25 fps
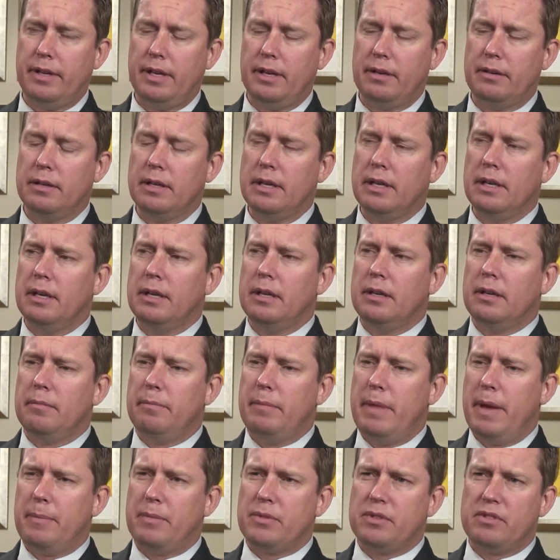Now,
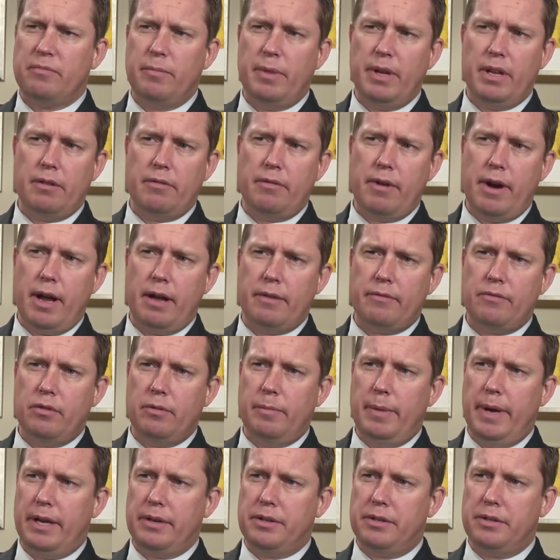mammals have been around for
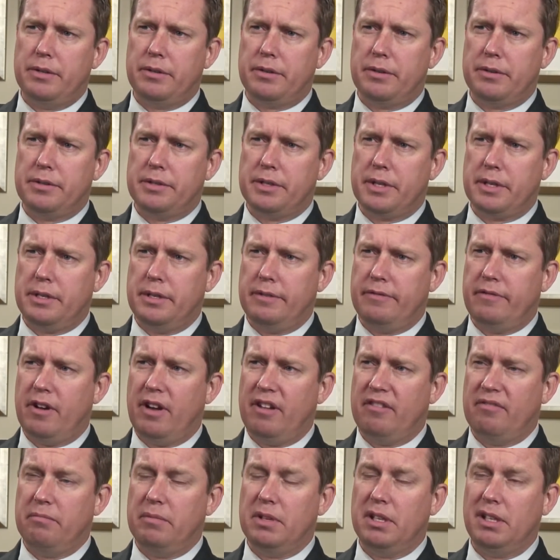about
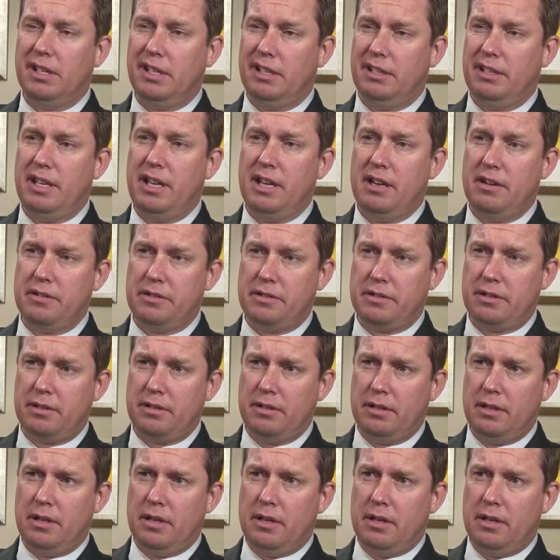265 million years,